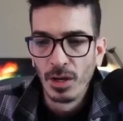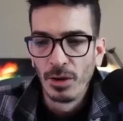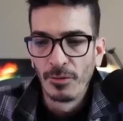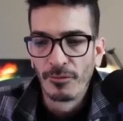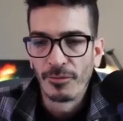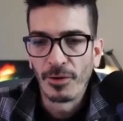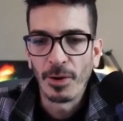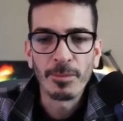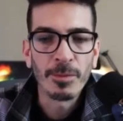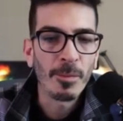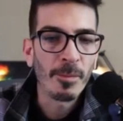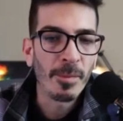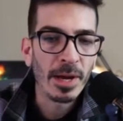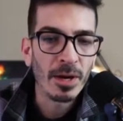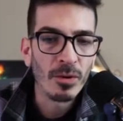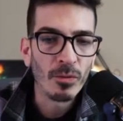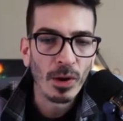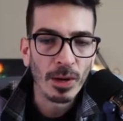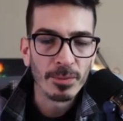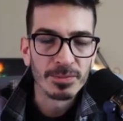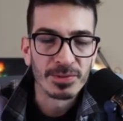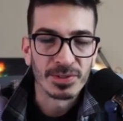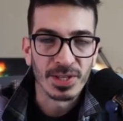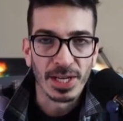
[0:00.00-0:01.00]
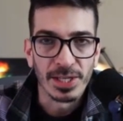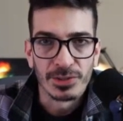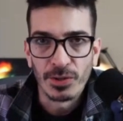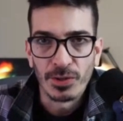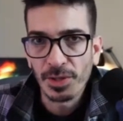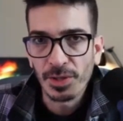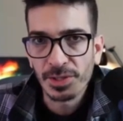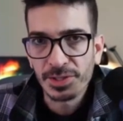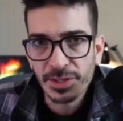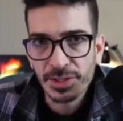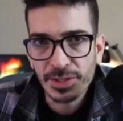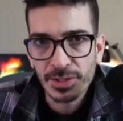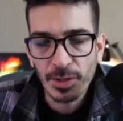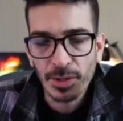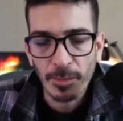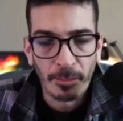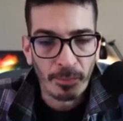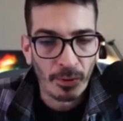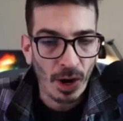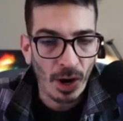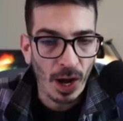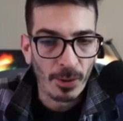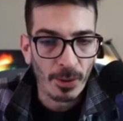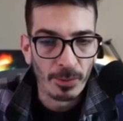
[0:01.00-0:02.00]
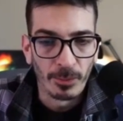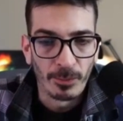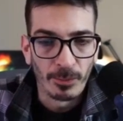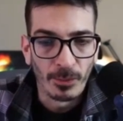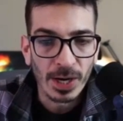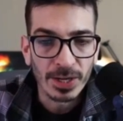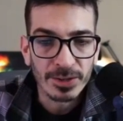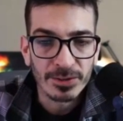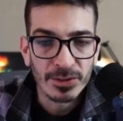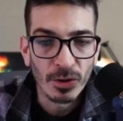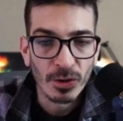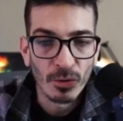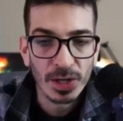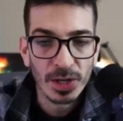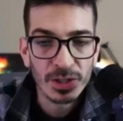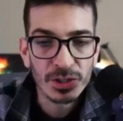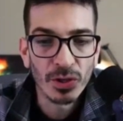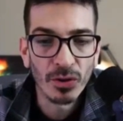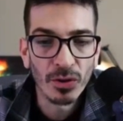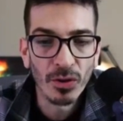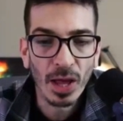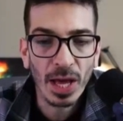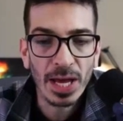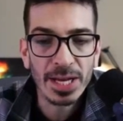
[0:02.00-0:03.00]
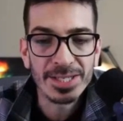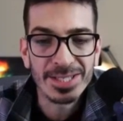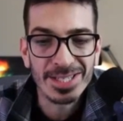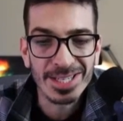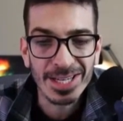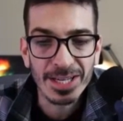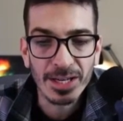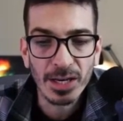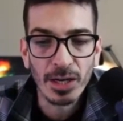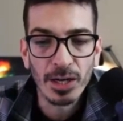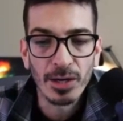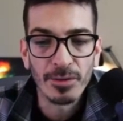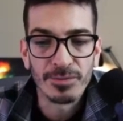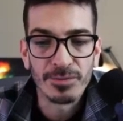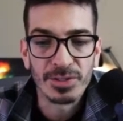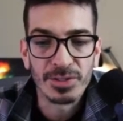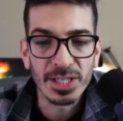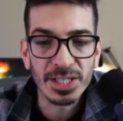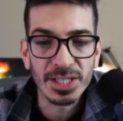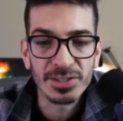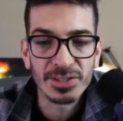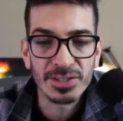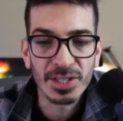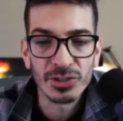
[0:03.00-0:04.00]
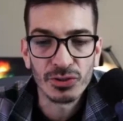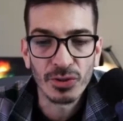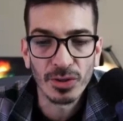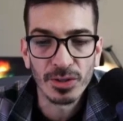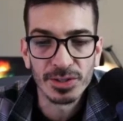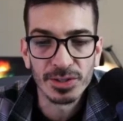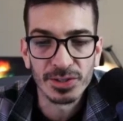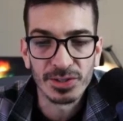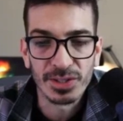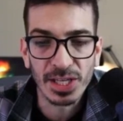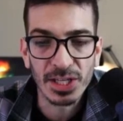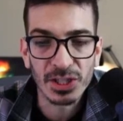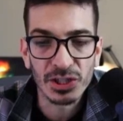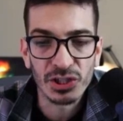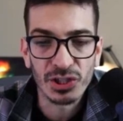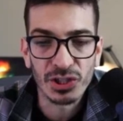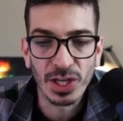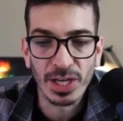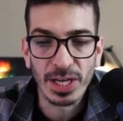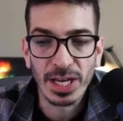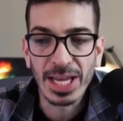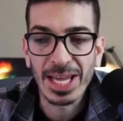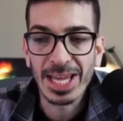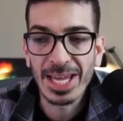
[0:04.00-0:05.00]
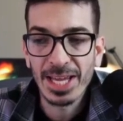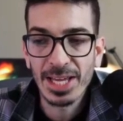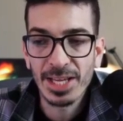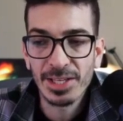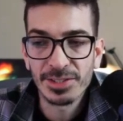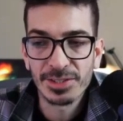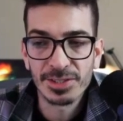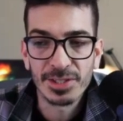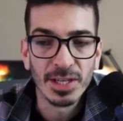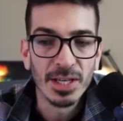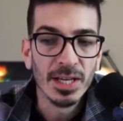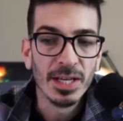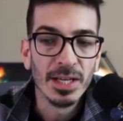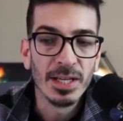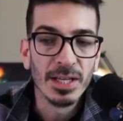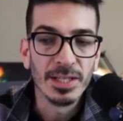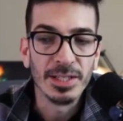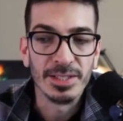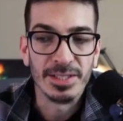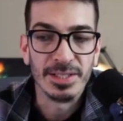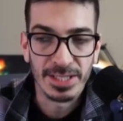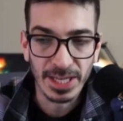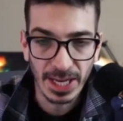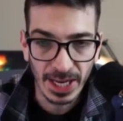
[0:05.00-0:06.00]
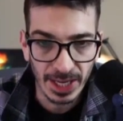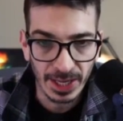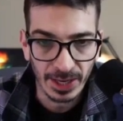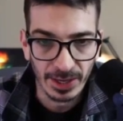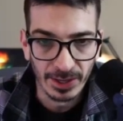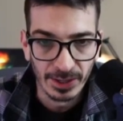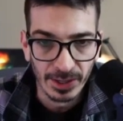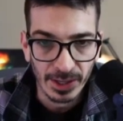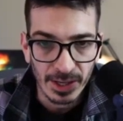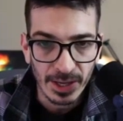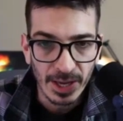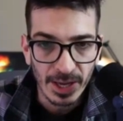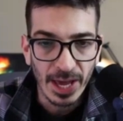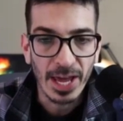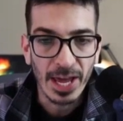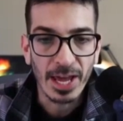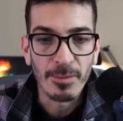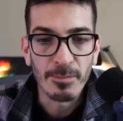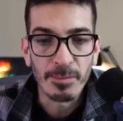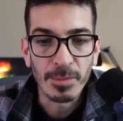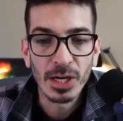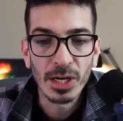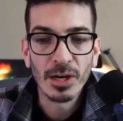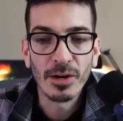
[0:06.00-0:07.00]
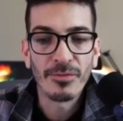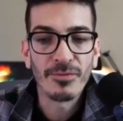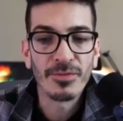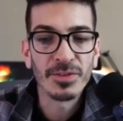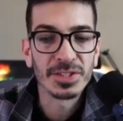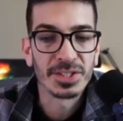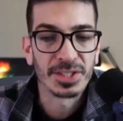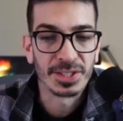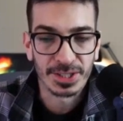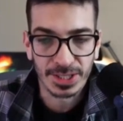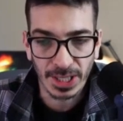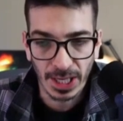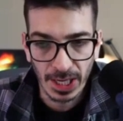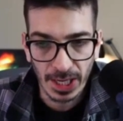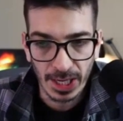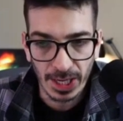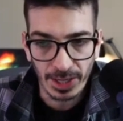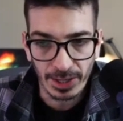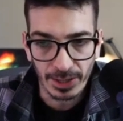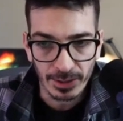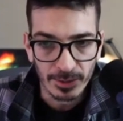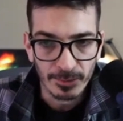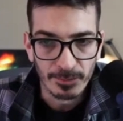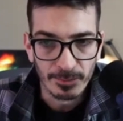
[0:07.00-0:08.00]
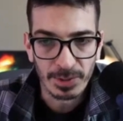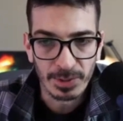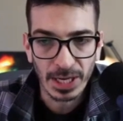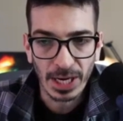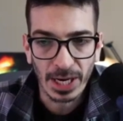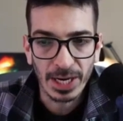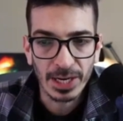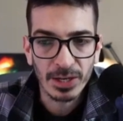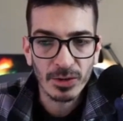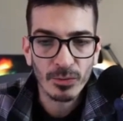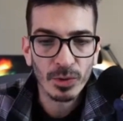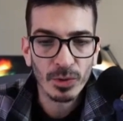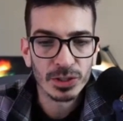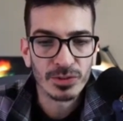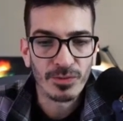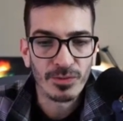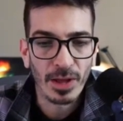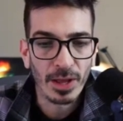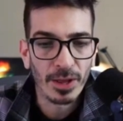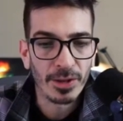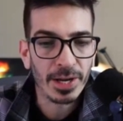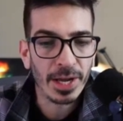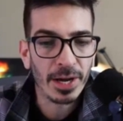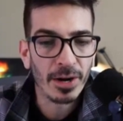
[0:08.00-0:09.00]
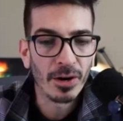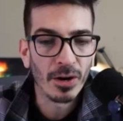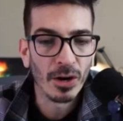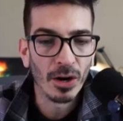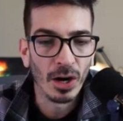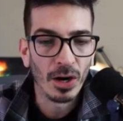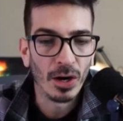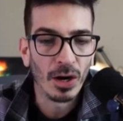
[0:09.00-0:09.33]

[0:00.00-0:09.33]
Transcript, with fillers: From the made website. So this is the problem, right? The original idea of decentralization is dead, a mere facade behind which validator